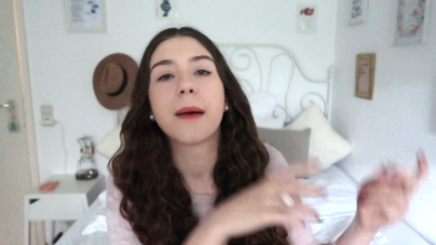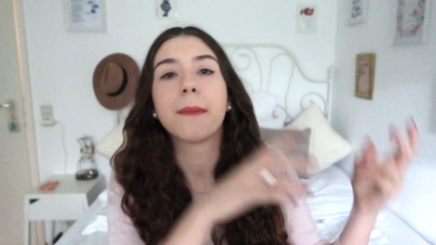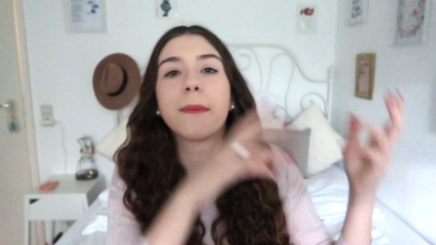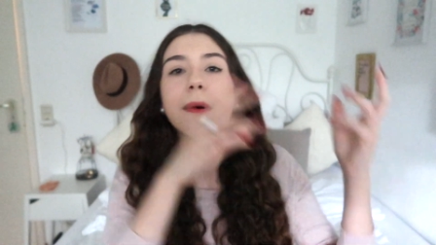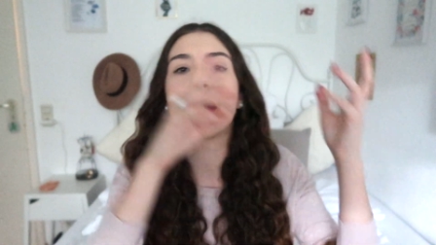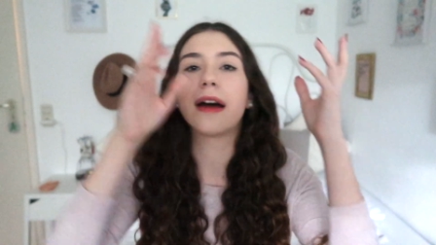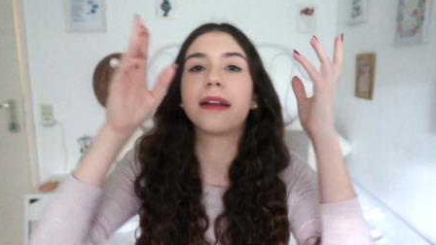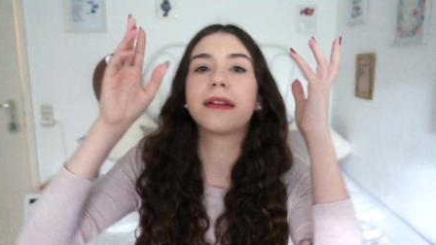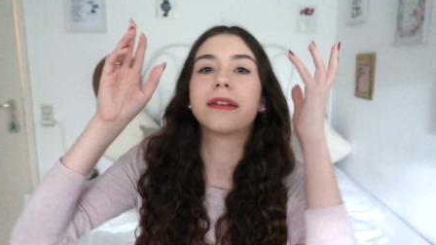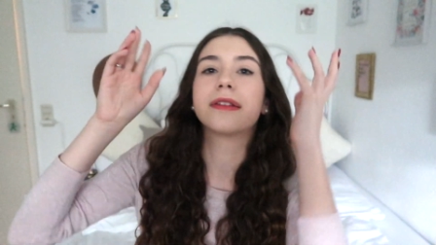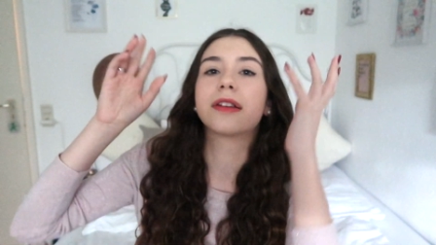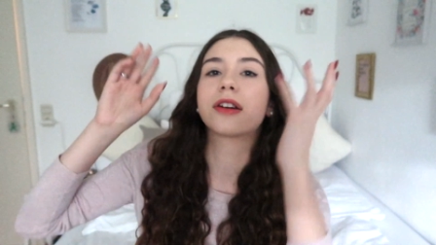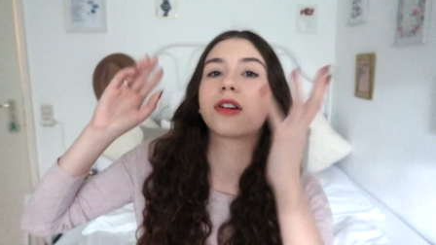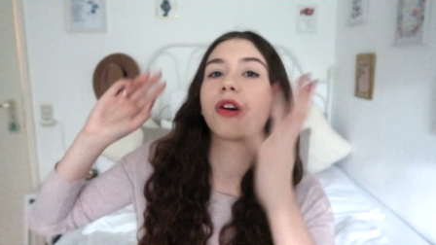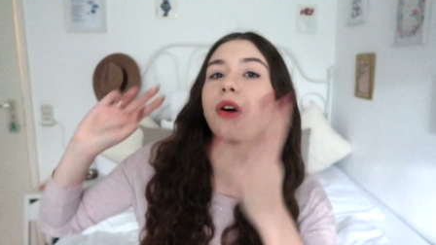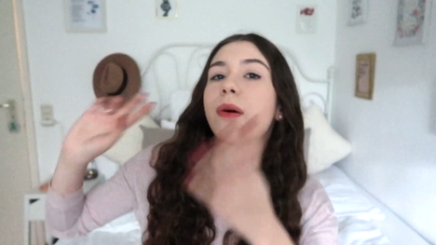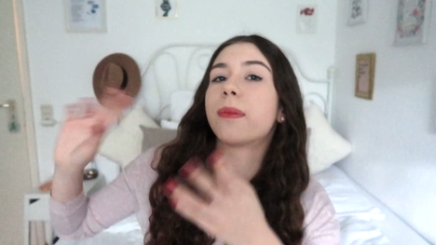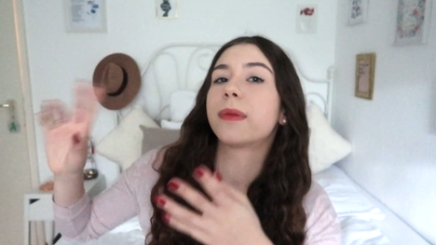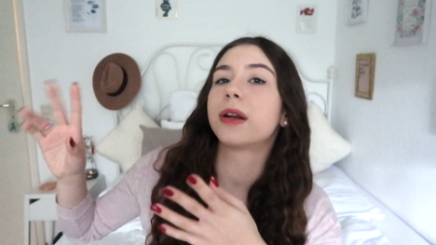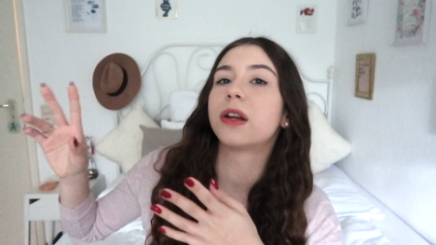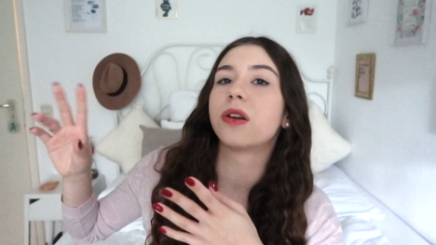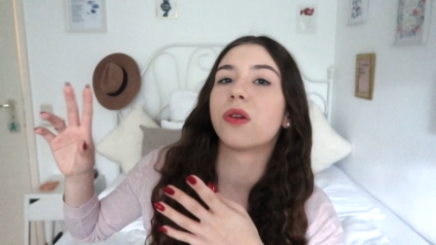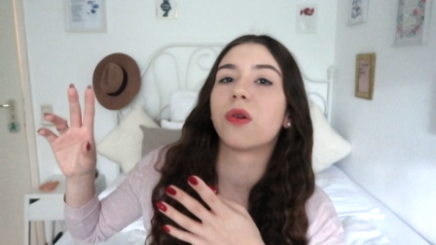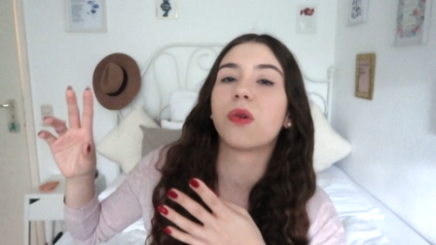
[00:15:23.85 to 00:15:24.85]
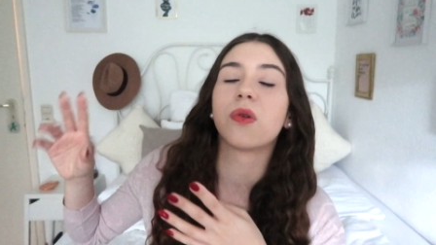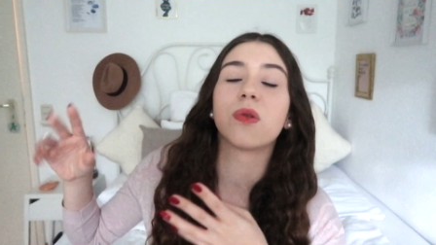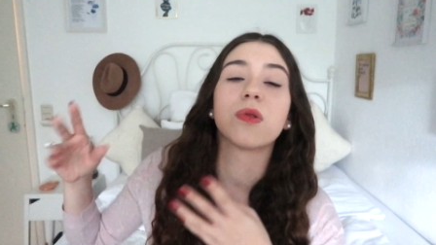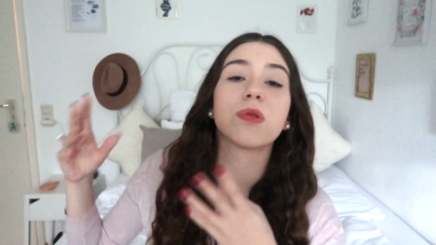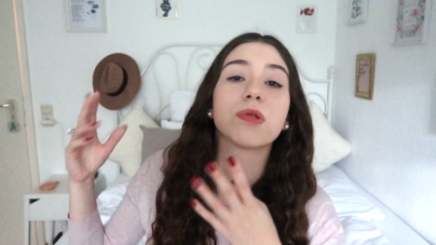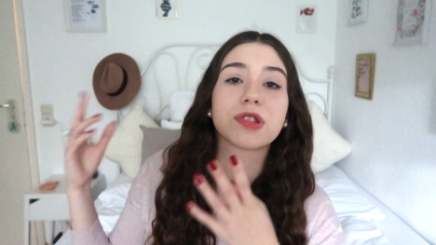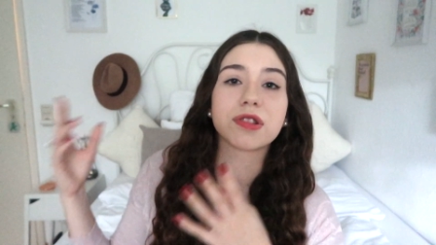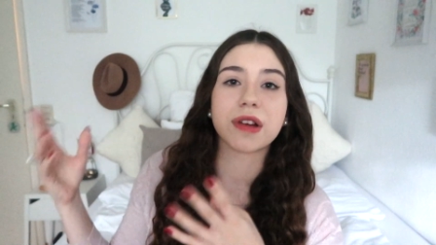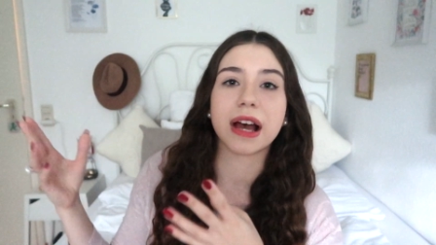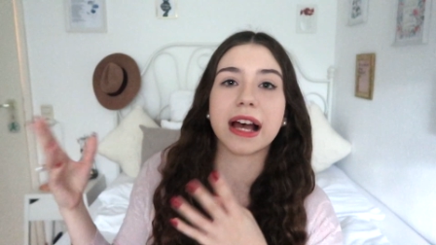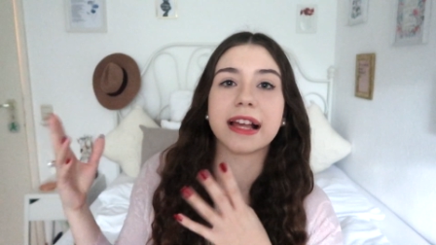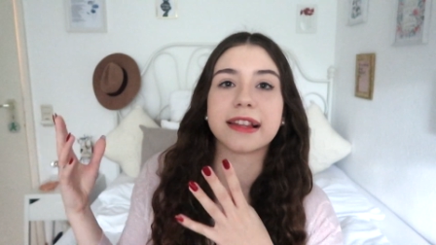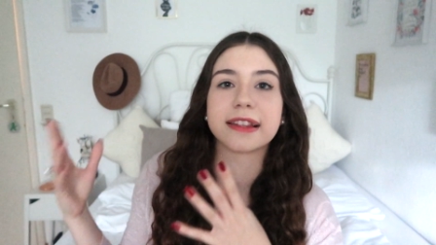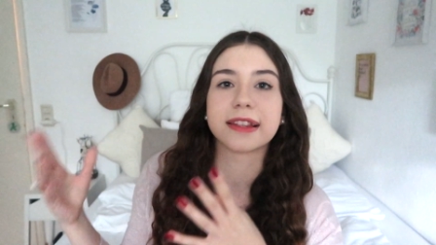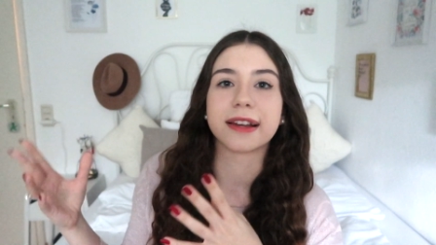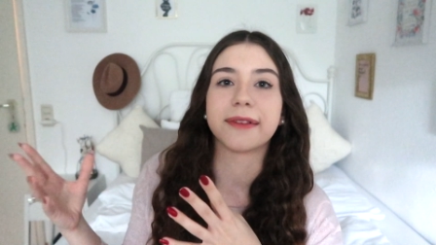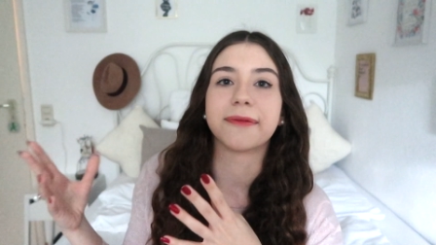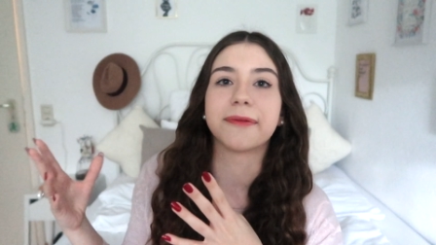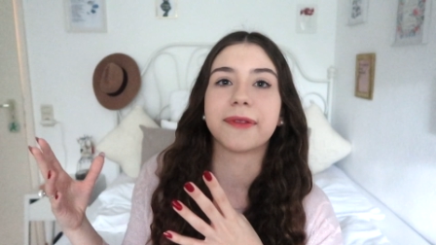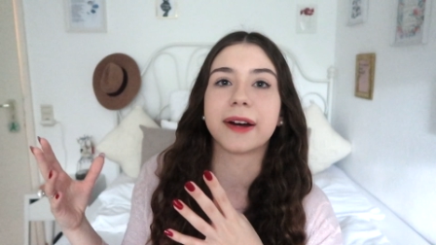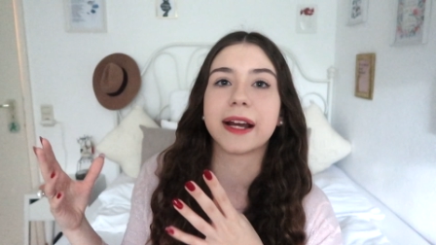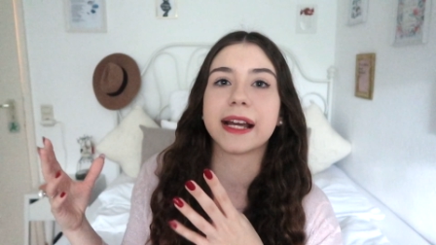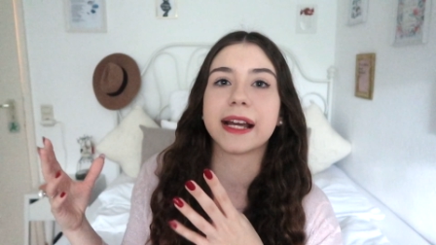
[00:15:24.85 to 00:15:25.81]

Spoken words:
but the common law also has some